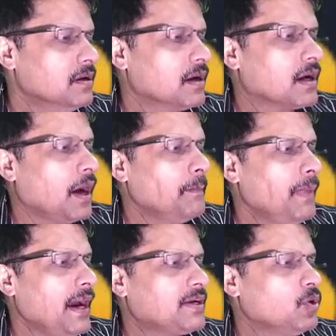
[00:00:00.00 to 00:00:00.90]
come
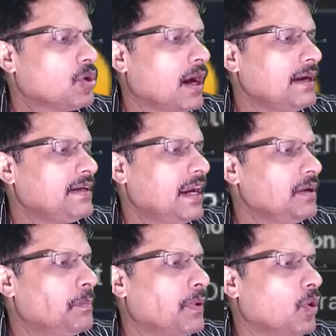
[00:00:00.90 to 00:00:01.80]
back to
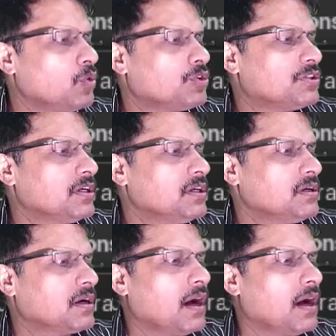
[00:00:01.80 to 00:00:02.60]
content browser,